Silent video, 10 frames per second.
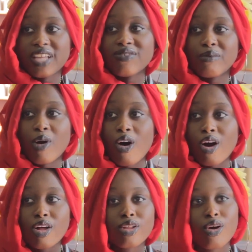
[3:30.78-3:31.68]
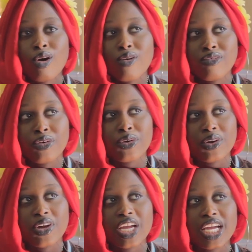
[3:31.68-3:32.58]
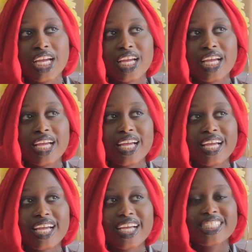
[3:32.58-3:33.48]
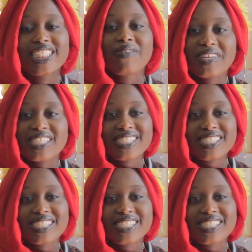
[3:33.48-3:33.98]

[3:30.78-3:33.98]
from all over different